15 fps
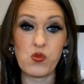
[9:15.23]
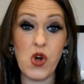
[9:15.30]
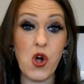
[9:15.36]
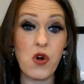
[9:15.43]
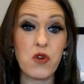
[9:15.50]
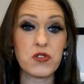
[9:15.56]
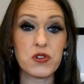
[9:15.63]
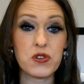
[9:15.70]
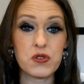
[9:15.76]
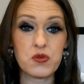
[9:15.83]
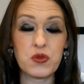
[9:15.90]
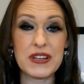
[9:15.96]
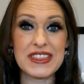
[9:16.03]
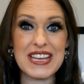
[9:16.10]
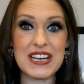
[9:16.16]
over
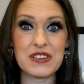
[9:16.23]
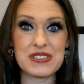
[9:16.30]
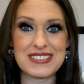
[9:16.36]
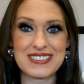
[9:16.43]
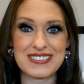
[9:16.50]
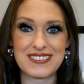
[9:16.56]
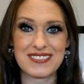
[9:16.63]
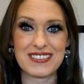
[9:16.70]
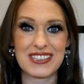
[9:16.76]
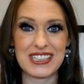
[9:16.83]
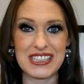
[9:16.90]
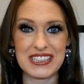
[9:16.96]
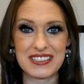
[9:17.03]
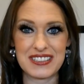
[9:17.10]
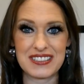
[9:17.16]
1,000
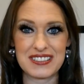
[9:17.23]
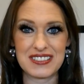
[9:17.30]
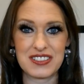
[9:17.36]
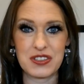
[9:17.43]
clicks